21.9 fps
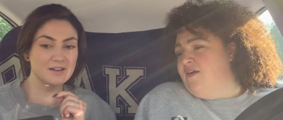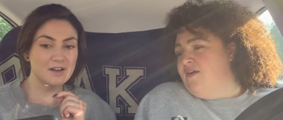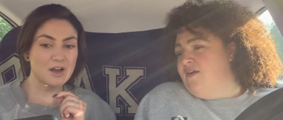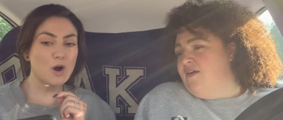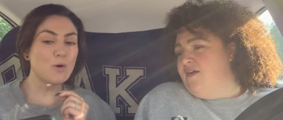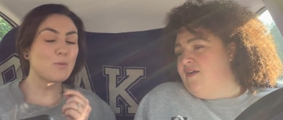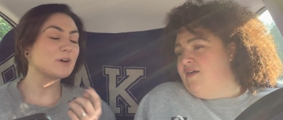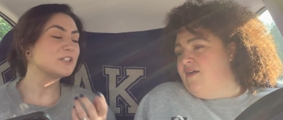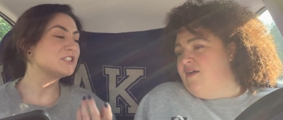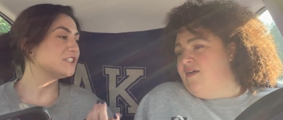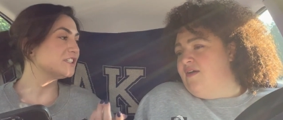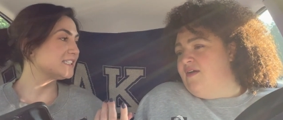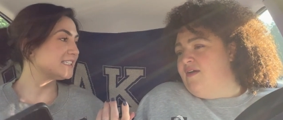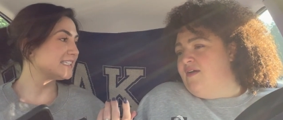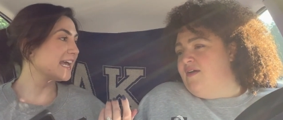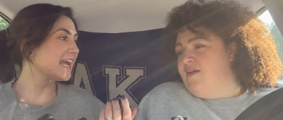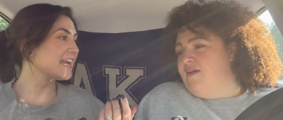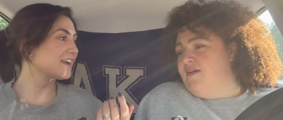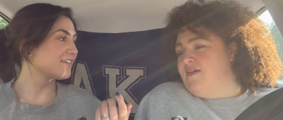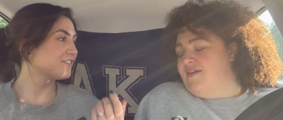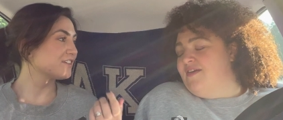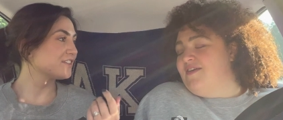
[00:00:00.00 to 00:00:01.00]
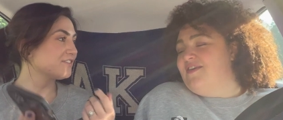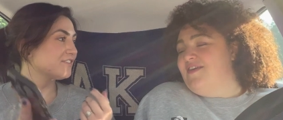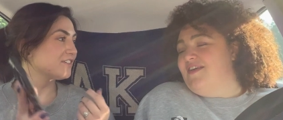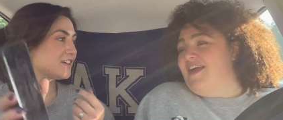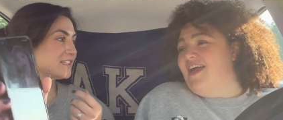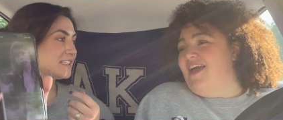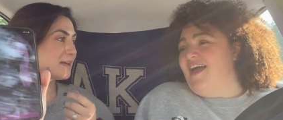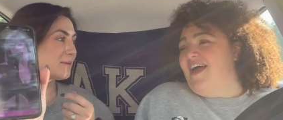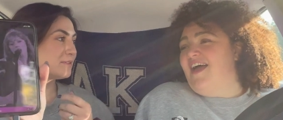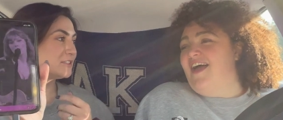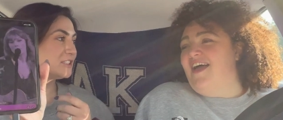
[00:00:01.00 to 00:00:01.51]
Speaker 1: Oh, when she sang it for the
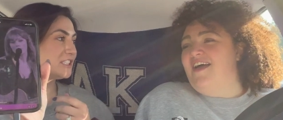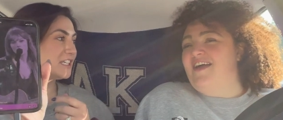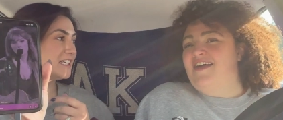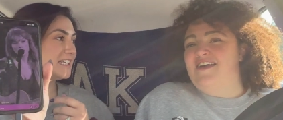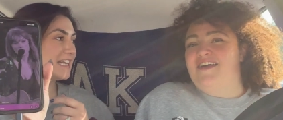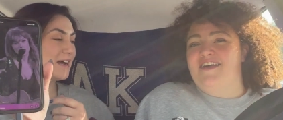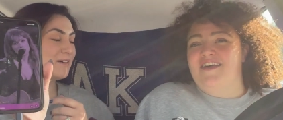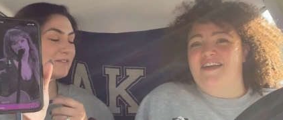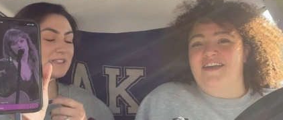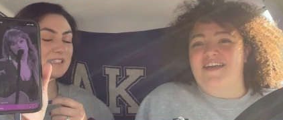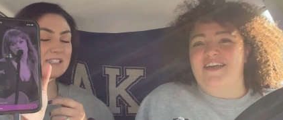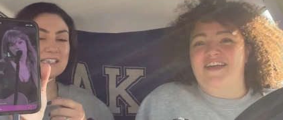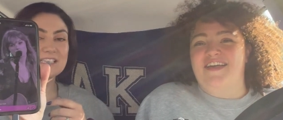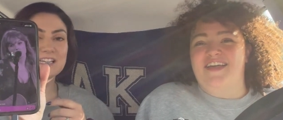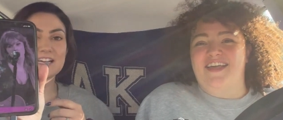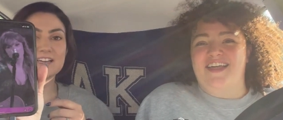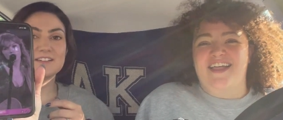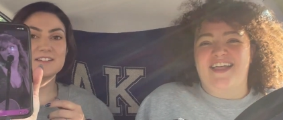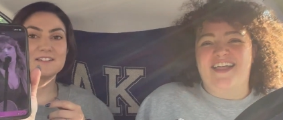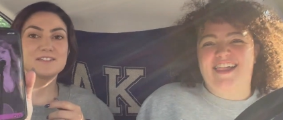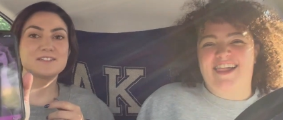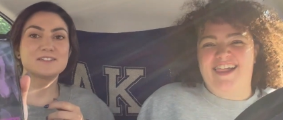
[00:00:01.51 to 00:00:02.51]
first time when she announced it.